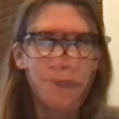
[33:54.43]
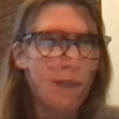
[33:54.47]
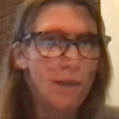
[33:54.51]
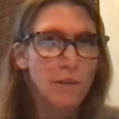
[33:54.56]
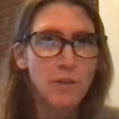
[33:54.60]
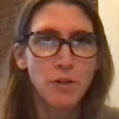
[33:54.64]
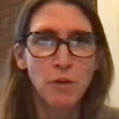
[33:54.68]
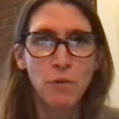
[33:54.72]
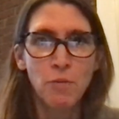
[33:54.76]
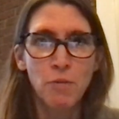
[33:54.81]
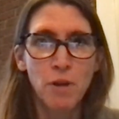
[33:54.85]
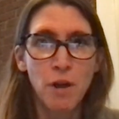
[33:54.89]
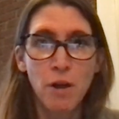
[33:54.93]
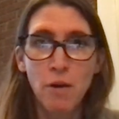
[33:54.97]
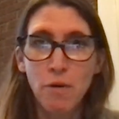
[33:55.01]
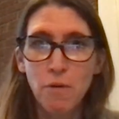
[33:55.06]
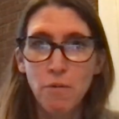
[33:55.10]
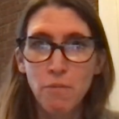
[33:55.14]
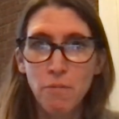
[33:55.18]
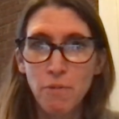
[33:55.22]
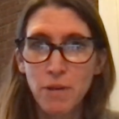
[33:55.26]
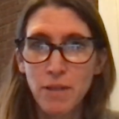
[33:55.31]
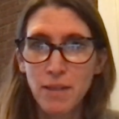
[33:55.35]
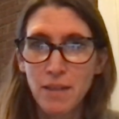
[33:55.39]
I don't know
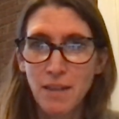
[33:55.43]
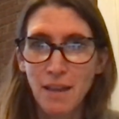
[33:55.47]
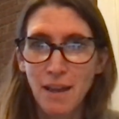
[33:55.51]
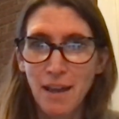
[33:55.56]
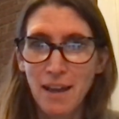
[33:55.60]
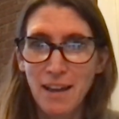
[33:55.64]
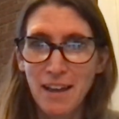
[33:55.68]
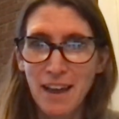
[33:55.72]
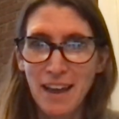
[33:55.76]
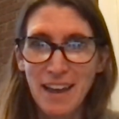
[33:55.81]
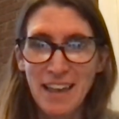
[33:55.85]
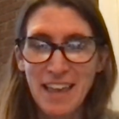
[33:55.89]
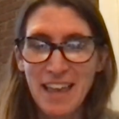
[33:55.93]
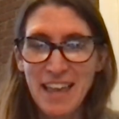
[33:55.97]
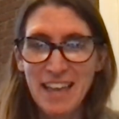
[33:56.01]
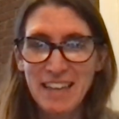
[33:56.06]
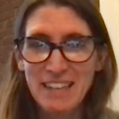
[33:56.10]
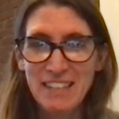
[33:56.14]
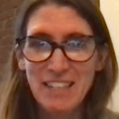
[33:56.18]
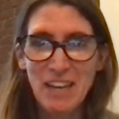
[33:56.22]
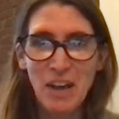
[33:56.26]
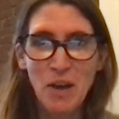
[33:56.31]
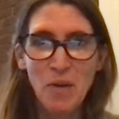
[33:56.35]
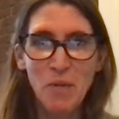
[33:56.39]
what I, I
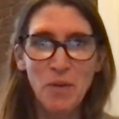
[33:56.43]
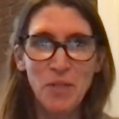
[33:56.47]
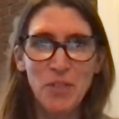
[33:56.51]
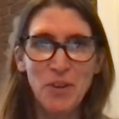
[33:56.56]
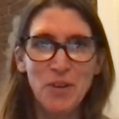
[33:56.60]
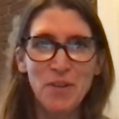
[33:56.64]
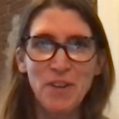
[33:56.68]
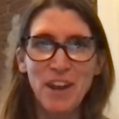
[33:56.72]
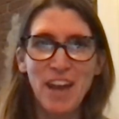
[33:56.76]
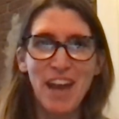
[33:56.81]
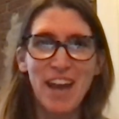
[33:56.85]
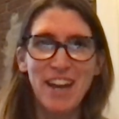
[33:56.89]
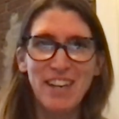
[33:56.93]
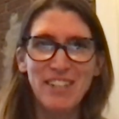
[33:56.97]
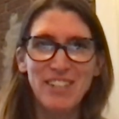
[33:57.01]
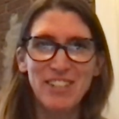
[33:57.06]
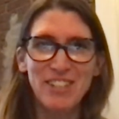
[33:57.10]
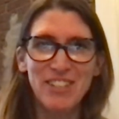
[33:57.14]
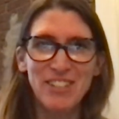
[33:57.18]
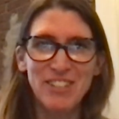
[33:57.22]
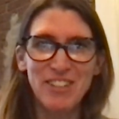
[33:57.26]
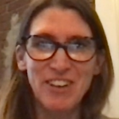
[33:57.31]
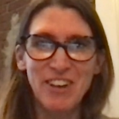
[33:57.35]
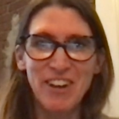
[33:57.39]
can't tell what their
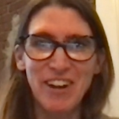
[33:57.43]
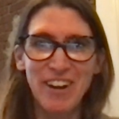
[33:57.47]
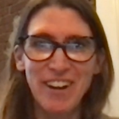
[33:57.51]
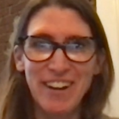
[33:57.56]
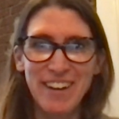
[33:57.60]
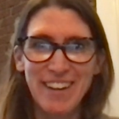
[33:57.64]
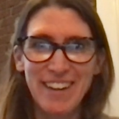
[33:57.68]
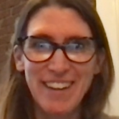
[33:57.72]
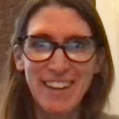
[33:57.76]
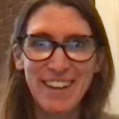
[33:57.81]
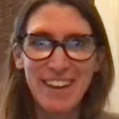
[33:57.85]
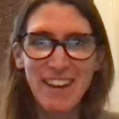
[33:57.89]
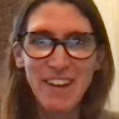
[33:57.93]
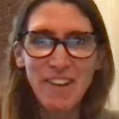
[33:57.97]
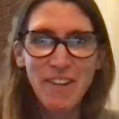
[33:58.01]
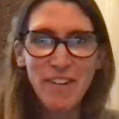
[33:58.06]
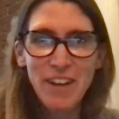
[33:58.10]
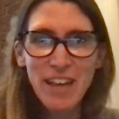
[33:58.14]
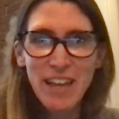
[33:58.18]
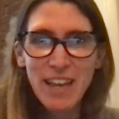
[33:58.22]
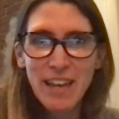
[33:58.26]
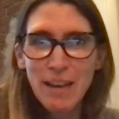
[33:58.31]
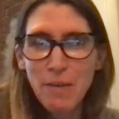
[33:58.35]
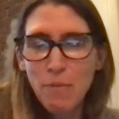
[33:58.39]
reactions are you know
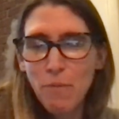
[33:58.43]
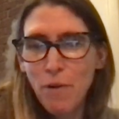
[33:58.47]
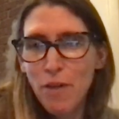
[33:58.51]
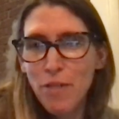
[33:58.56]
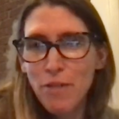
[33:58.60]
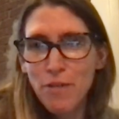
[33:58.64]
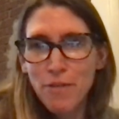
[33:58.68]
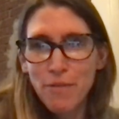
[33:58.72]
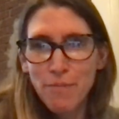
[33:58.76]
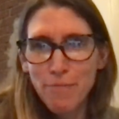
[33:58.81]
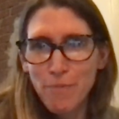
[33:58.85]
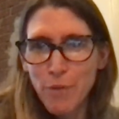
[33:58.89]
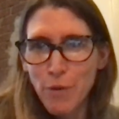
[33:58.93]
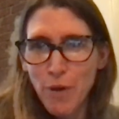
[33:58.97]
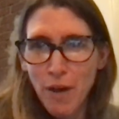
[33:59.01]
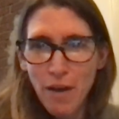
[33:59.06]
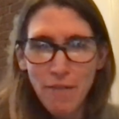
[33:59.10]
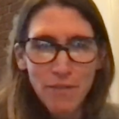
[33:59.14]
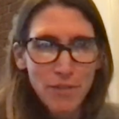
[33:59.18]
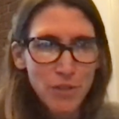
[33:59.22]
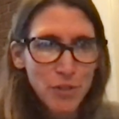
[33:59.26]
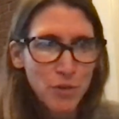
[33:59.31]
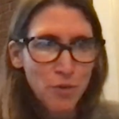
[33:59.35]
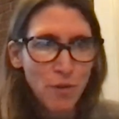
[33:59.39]
and whether you
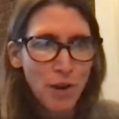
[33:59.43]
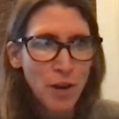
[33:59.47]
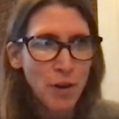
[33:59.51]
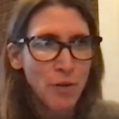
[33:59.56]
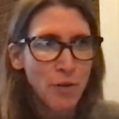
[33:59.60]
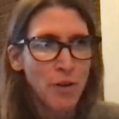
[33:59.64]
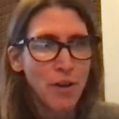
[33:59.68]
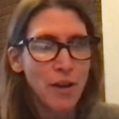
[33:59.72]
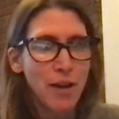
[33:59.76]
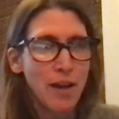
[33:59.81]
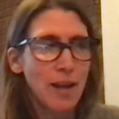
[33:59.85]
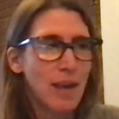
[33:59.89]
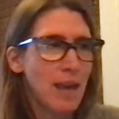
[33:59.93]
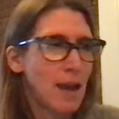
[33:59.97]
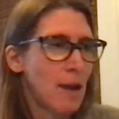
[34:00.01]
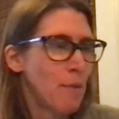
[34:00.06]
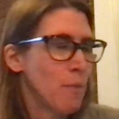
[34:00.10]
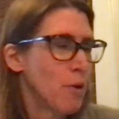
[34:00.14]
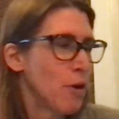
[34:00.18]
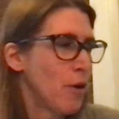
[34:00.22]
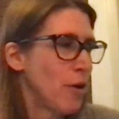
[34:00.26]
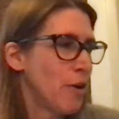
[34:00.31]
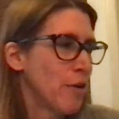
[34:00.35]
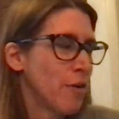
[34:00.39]
have a screen on a
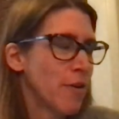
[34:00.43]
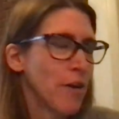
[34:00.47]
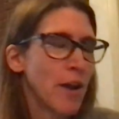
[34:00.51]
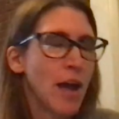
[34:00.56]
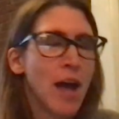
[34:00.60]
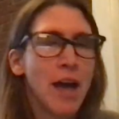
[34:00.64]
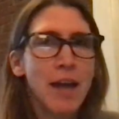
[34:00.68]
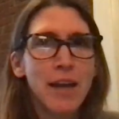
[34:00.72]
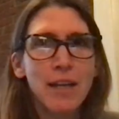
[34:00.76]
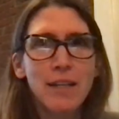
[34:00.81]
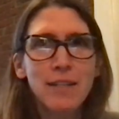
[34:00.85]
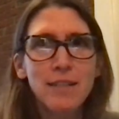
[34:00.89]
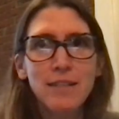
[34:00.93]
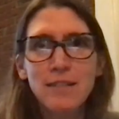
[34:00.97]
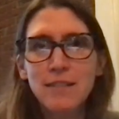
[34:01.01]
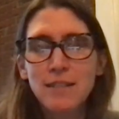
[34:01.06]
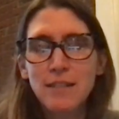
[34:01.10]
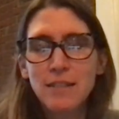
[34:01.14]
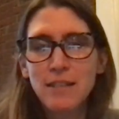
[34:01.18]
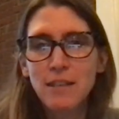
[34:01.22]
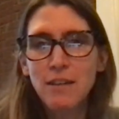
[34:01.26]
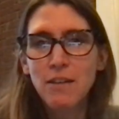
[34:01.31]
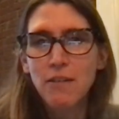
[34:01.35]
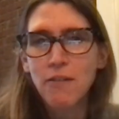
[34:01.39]
camera on or not it's
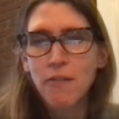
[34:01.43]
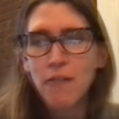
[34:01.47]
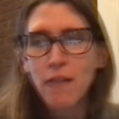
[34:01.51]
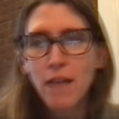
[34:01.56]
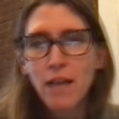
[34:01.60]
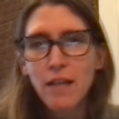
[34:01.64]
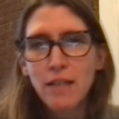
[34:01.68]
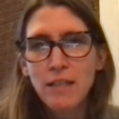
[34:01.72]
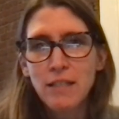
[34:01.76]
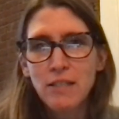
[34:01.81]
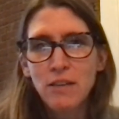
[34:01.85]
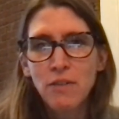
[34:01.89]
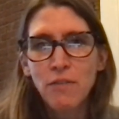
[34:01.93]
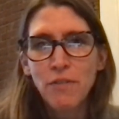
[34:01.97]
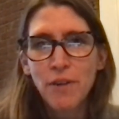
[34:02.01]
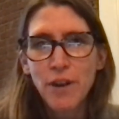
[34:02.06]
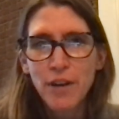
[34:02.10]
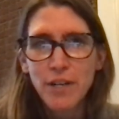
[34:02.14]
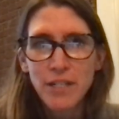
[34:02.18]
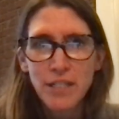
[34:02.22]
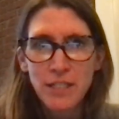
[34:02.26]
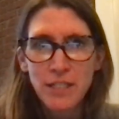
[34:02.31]
still it's still very